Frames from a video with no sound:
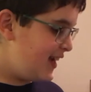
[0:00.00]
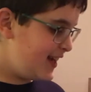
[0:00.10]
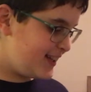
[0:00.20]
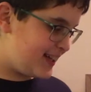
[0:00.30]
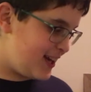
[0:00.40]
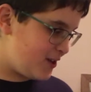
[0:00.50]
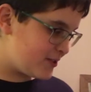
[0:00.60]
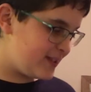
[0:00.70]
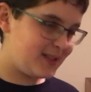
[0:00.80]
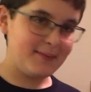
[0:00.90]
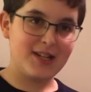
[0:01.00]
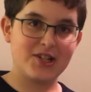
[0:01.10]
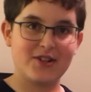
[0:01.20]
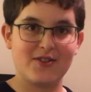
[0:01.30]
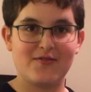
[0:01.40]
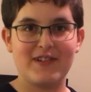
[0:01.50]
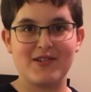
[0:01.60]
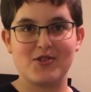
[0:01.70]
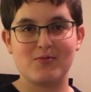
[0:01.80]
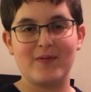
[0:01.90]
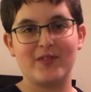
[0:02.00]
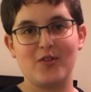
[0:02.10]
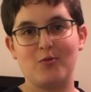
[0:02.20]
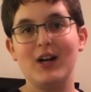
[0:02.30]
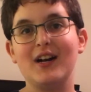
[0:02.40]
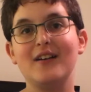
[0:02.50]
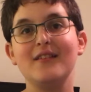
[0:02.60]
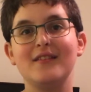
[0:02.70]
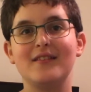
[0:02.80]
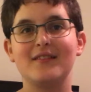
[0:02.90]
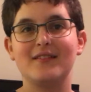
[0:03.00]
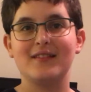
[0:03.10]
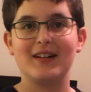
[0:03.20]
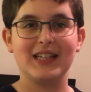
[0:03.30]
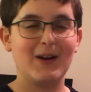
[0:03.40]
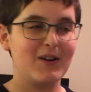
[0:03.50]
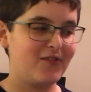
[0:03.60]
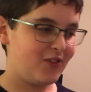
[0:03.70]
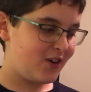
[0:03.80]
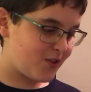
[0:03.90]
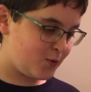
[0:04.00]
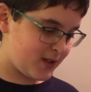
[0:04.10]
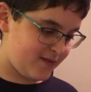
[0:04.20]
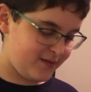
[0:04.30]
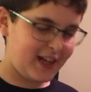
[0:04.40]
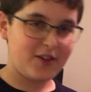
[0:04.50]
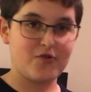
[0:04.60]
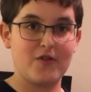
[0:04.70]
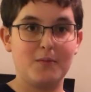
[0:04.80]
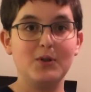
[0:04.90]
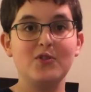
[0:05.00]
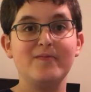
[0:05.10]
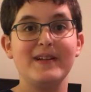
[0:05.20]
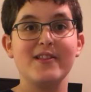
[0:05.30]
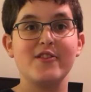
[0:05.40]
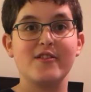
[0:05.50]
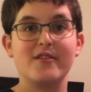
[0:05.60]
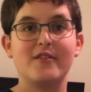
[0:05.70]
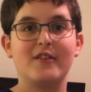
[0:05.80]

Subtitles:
And the character animation is very swift as well, allowing for all sorts of natural movements,